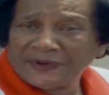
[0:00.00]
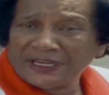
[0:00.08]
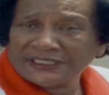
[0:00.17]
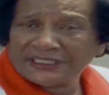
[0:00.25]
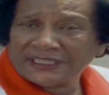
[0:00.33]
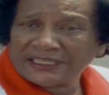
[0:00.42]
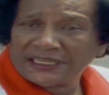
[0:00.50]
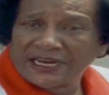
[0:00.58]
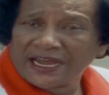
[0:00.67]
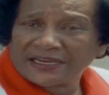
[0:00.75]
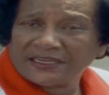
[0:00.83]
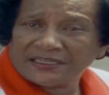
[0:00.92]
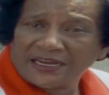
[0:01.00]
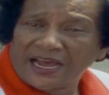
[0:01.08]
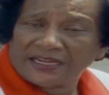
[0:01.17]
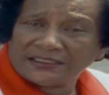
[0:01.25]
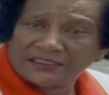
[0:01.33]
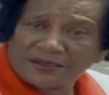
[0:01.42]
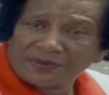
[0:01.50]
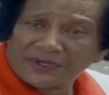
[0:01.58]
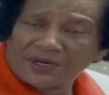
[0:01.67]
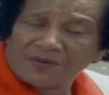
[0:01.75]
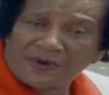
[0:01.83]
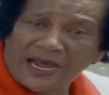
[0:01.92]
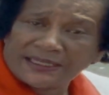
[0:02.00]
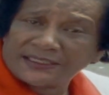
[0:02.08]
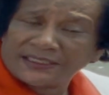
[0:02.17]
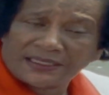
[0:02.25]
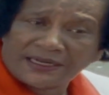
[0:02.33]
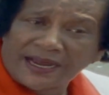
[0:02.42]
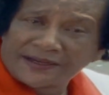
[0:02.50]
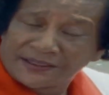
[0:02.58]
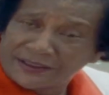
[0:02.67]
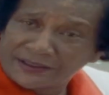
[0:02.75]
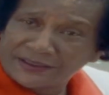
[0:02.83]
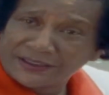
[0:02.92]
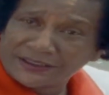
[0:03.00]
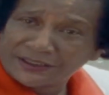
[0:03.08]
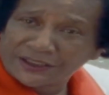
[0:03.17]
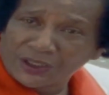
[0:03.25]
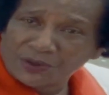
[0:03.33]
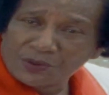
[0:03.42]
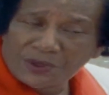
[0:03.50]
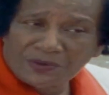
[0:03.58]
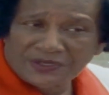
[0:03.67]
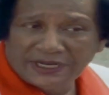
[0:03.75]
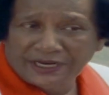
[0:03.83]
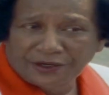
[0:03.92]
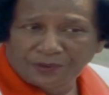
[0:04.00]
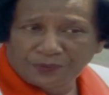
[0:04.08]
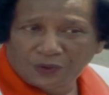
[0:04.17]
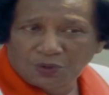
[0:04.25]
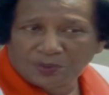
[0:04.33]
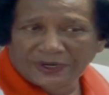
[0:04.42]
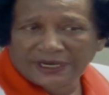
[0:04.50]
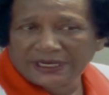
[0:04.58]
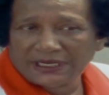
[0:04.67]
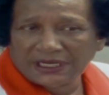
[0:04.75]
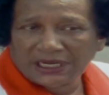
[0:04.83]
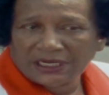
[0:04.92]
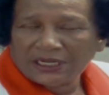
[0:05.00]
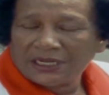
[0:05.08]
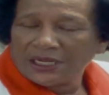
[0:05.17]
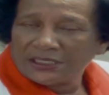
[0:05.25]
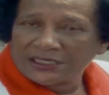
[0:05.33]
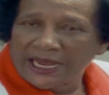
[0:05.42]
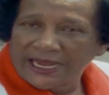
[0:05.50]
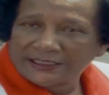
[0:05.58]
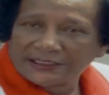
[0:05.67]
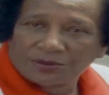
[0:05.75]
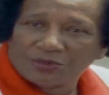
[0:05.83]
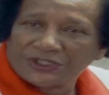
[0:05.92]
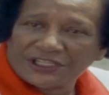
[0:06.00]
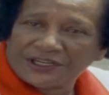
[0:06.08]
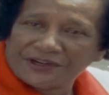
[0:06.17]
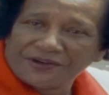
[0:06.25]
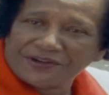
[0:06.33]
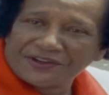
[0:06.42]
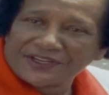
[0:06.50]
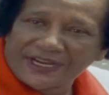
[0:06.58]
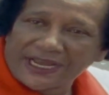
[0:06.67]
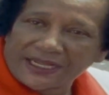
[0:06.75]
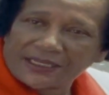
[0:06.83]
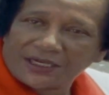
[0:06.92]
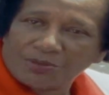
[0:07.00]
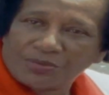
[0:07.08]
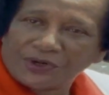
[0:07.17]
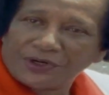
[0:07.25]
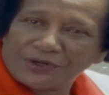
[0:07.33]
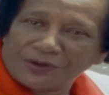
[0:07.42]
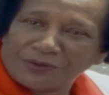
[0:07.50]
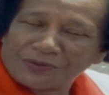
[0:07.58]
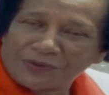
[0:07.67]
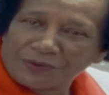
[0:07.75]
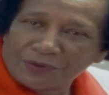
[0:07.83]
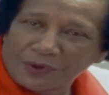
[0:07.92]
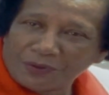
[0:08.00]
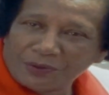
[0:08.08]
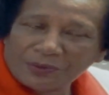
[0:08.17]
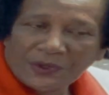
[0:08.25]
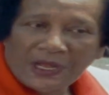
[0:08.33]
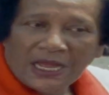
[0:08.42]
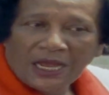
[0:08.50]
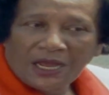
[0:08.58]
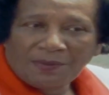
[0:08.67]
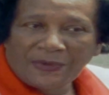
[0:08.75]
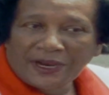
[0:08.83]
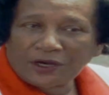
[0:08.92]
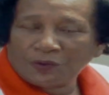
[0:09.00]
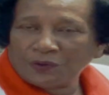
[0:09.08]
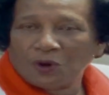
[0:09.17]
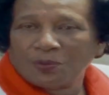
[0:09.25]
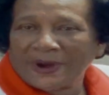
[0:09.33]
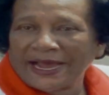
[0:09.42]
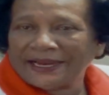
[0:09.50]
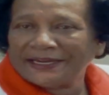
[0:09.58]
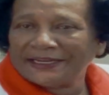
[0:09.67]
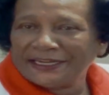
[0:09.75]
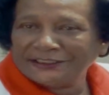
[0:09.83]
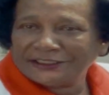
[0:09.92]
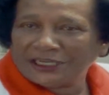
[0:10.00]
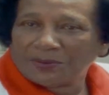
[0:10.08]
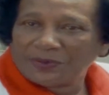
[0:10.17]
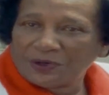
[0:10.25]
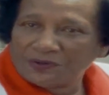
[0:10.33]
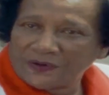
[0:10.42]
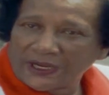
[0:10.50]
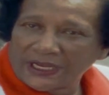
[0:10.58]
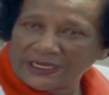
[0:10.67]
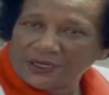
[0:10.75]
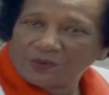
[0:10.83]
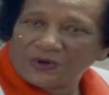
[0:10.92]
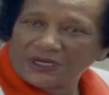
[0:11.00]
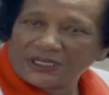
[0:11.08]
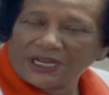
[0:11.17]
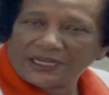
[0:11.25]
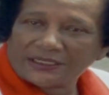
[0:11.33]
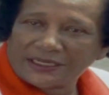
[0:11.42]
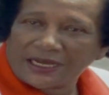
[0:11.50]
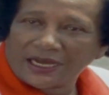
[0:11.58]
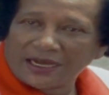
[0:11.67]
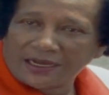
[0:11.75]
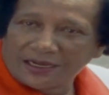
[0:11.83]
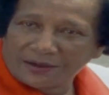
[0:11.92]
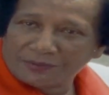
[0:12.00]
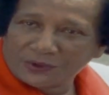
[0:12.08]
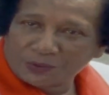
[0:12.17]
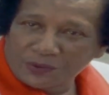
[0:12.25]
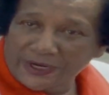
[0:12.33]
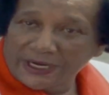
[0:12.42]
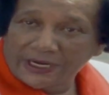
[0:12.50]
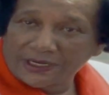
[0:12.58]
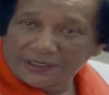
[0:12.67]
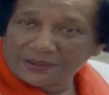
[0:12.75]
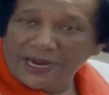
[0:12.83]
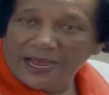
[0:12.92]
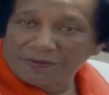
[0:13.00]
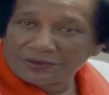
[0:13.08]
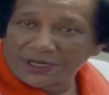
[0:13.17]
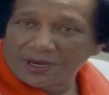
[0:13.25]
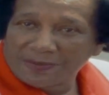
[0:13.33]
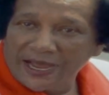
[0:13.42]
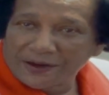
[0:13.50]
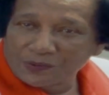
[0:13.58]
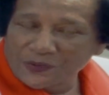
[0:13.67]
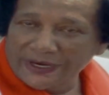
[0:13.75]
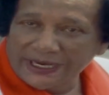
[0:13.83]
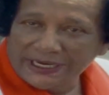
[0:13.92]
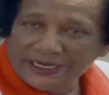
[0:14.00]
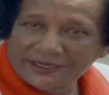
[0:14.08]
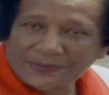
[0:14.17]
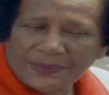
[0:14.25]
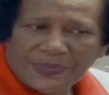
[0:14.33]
They said that I could not jump them, and I said I could. So we would take a rope or either tie some material together and put it over the rope, make a rope out of it, and jump over there. And the one that I would win, I would come out winning.